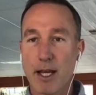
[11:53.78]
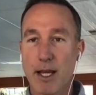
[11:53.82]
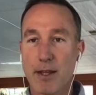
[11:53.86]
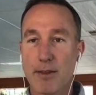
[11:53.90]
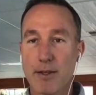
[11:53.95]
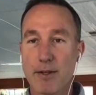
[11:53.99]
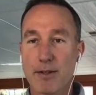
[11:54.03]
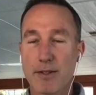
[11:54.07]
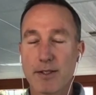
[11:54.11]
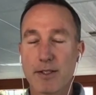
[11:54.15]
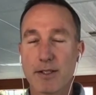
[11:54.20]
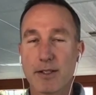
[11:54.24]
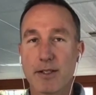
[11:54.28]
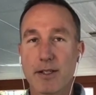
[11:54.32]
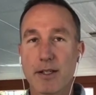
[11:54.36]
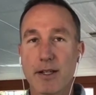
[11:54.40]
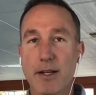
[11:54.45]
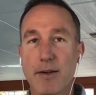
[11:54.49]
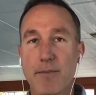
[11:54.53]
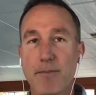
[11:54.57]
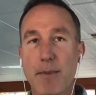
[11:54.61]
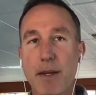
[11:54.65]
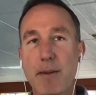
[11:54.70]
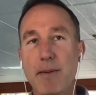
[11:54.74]
And there's
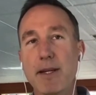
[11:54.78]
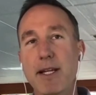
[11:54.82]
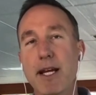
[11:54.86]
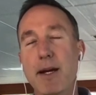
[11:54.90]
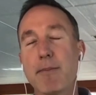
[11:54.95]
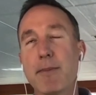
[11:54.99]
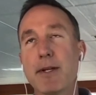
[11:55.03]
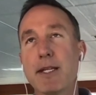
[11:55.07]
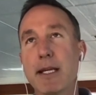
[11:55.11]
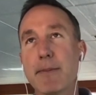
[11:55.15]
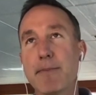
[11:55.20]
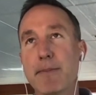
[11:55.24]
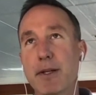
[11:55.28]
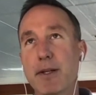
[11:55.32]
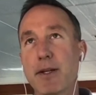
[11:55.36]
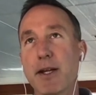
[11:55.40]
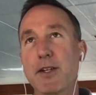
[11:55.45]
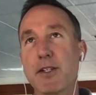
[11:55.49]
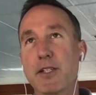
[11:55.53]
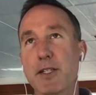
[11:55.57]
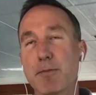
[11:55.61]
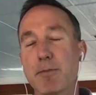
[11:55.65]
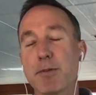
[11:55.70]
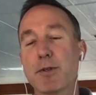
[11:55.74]
maybe not
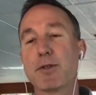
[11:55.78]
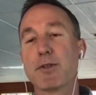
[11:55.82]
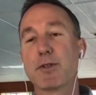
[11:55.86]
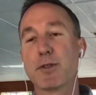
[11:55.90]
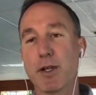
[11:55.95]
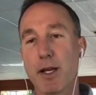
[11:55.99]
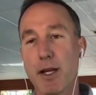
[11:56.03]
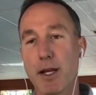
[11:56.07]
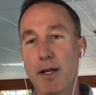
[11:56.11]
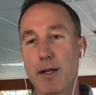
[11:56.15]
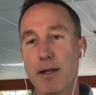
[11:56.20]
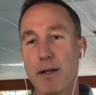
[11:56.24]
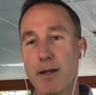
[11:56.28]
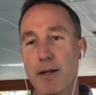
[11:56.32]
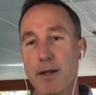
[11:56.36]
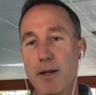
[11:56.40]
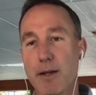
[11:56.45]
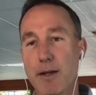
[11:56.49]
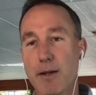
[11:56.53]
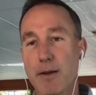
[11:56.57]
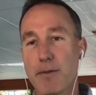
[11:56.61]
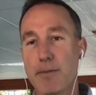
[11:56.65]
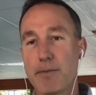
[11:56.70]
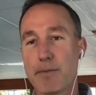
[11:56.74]
manipulation per se,
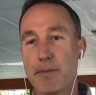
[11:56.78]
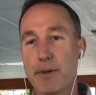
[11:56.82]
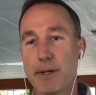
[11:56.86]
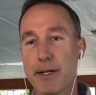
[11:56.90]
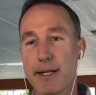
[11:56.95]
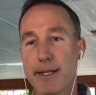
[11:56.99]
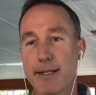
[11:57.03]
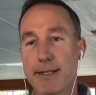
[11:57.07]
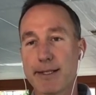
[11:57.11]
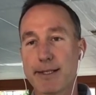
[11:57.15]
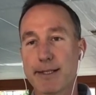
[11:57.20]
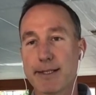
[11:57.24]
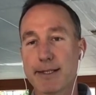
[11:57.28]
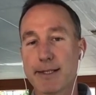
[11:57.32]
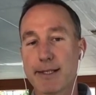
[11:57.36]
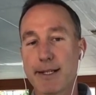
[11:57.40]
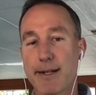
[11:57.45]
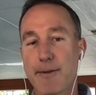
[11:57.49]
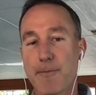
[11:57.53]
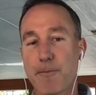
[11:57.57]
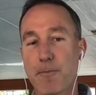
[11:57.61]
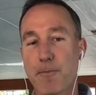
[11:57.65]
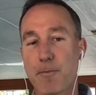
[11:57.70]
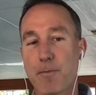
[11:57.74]
but
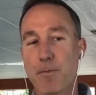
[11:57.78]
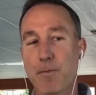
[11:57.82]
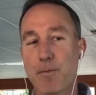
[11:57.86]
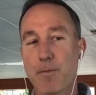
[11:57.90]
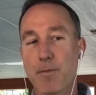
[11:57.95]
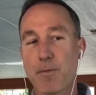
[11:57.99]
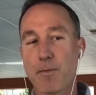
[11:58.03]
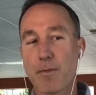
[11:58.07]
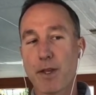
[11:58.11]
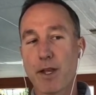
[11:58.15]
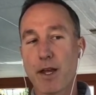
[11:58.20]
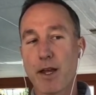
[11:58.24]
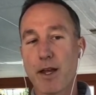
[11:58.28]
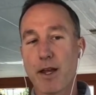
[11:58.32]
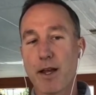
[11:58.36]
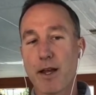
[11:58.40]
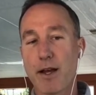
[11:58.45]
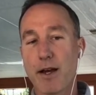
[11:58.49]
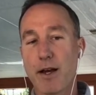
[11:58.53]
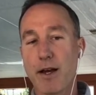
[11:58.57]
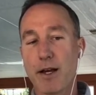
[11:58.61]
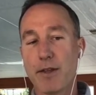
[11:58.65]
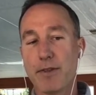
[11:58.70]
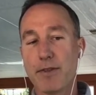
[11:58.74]

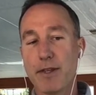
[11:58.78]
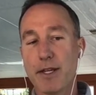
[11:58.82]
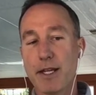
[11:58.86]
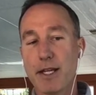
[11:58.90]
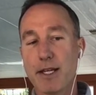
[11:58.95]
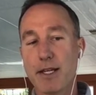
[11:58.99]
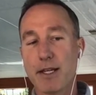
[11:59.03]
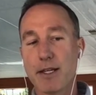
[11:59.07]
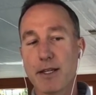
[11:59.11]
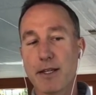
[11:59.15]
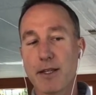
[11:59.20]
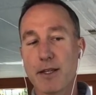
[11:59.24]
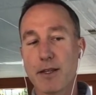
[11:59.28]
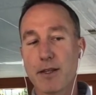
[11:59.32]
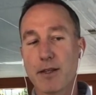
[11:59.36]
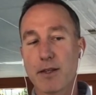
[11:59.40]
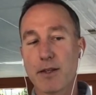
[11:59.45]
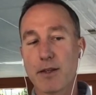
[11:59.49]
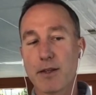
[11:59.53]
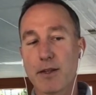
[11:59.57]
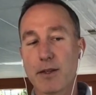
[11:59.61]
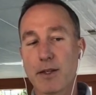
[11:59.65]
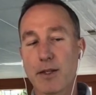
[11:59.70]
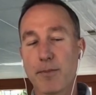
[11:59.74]
I think
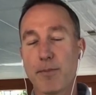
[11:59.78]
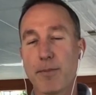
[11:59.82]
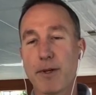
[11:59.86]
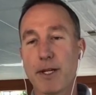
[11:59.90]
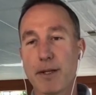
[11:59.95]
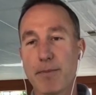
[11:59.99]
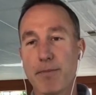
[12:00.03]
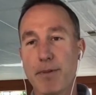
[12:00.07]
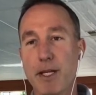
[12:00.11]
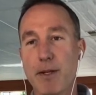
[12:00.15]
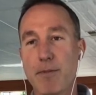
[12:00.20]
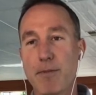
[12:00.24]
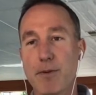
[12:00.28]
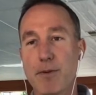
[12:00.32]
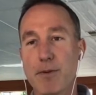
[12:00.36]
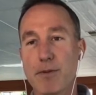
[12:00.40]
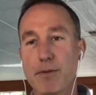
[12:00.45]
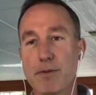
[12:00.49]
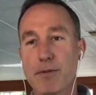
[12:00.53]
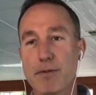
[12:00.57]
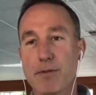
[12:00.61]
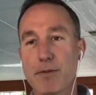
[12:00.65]
the big people,